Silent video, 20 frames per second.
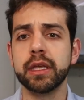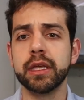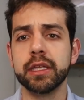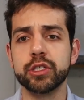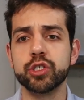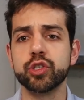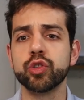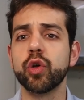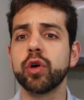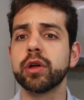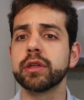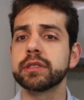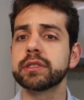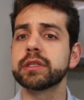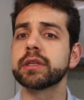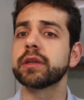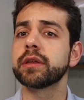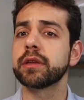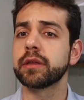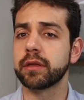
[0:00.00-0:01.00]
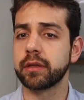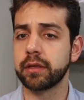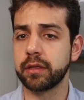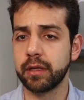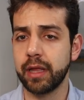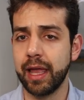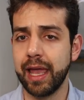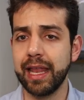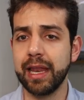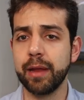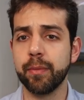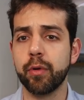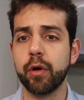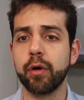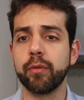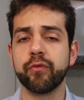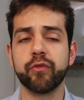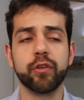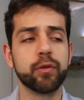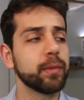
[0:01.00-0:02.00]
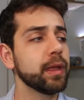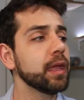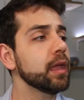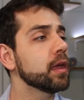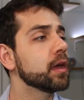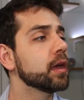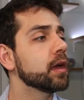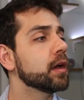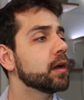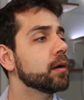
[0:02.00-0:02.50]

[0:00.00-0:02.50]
it's not any problem for me,